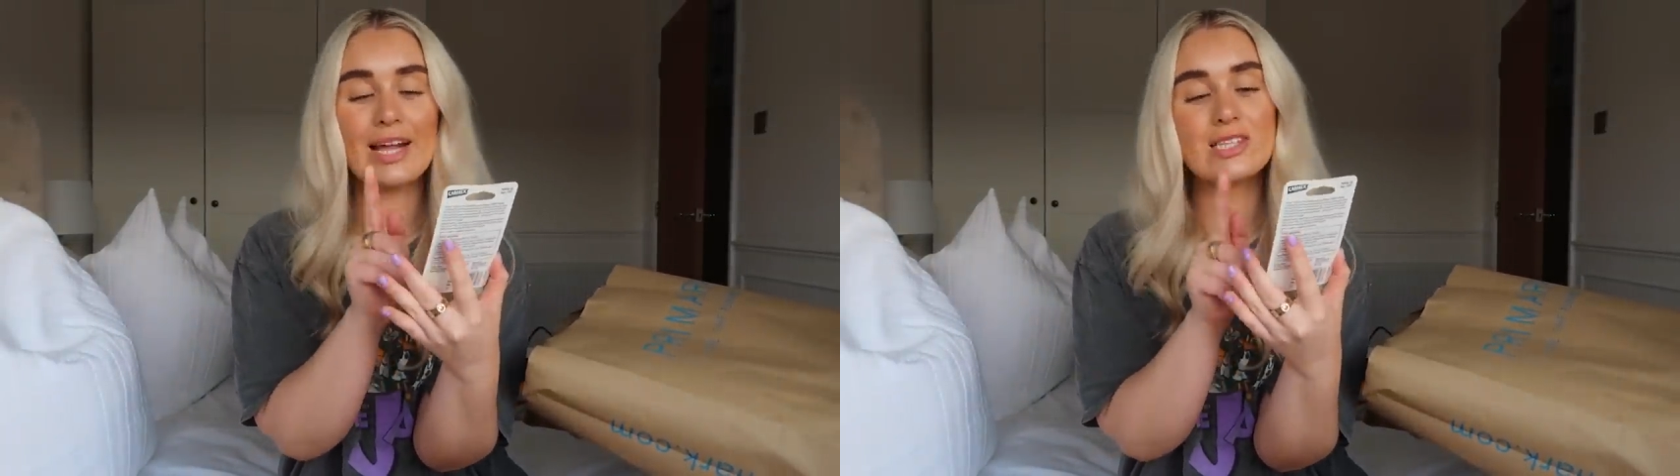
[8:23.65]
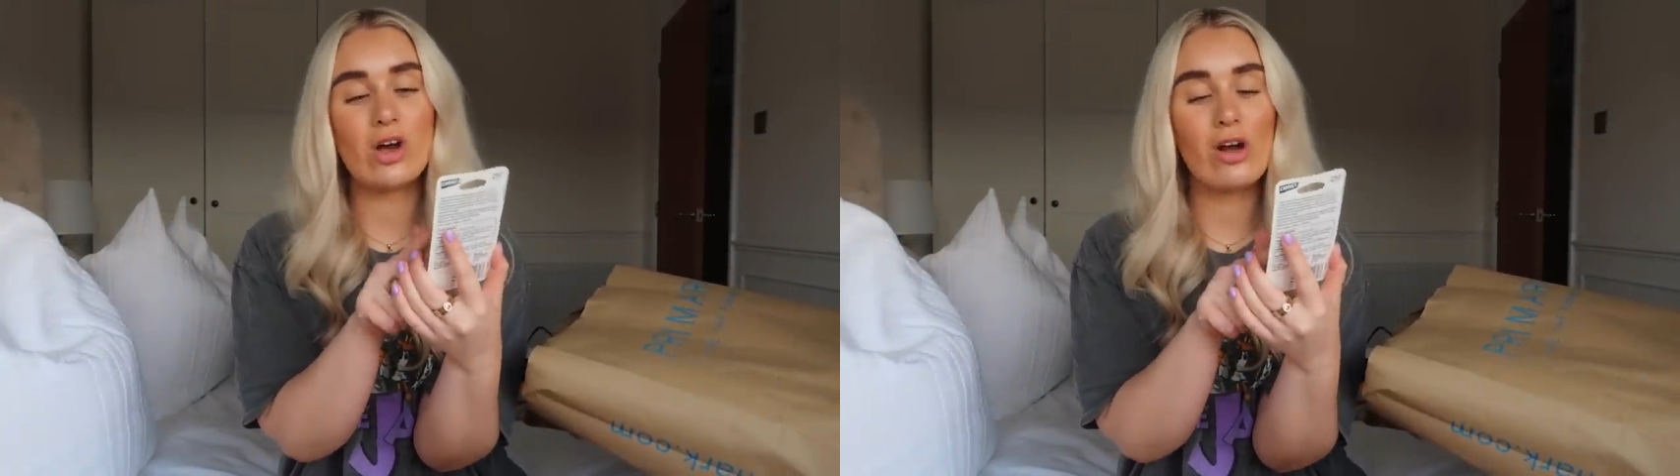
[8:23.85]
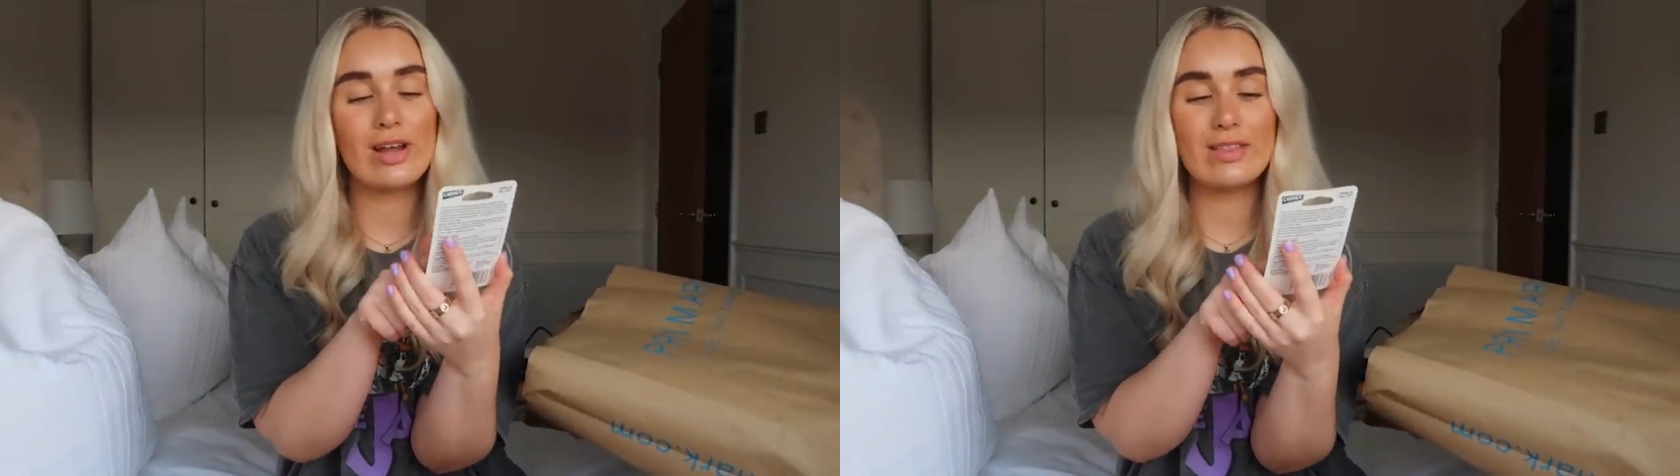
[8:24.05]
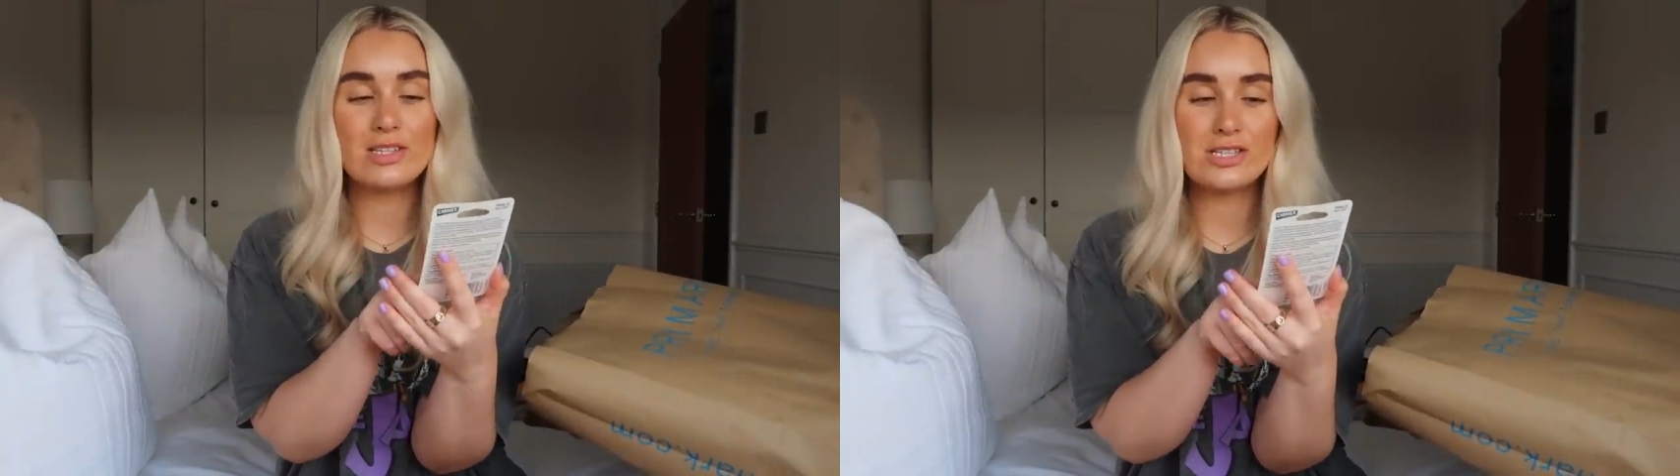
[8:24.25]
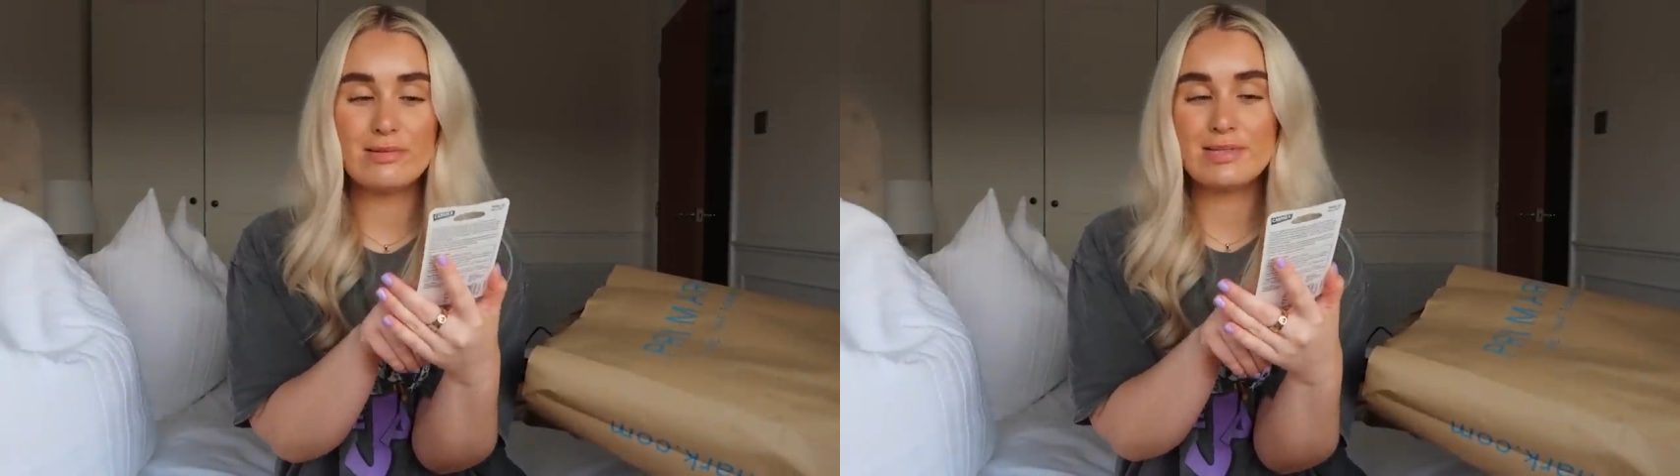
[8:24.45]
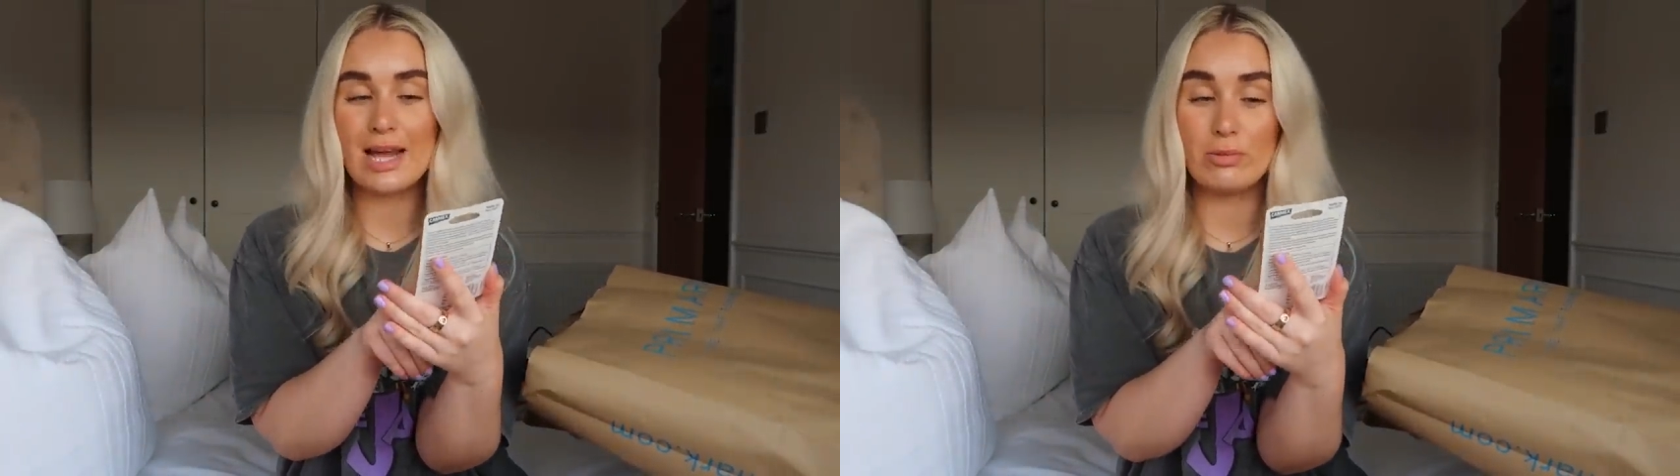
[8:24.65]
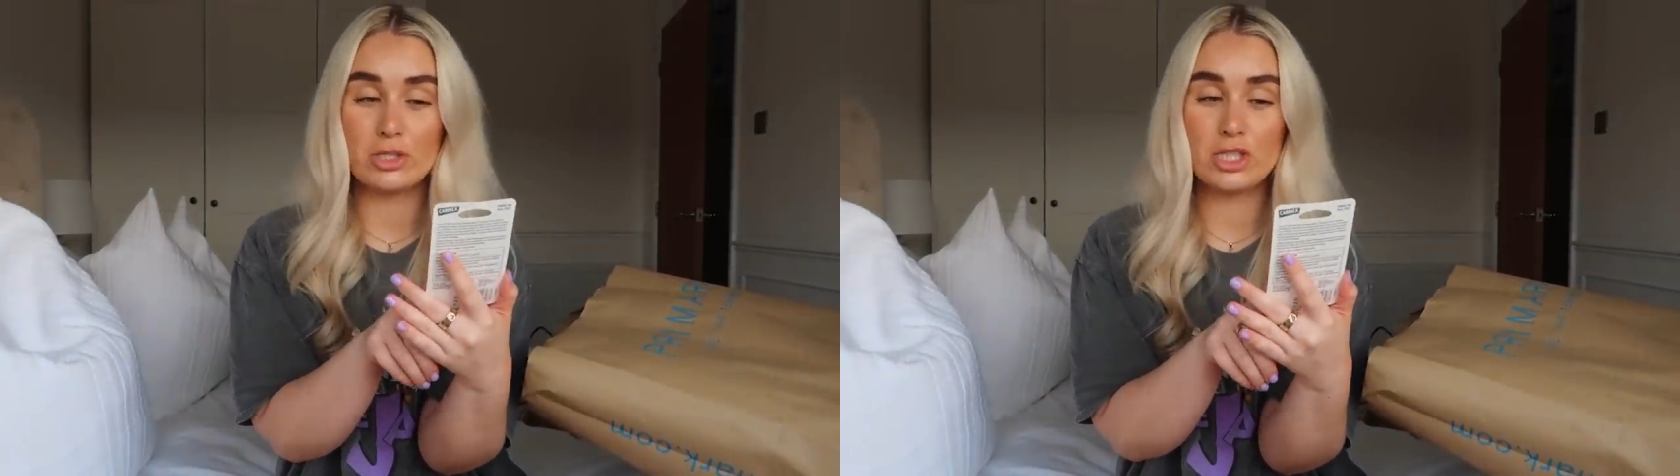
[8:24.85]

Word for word: And I saw it in this new scent,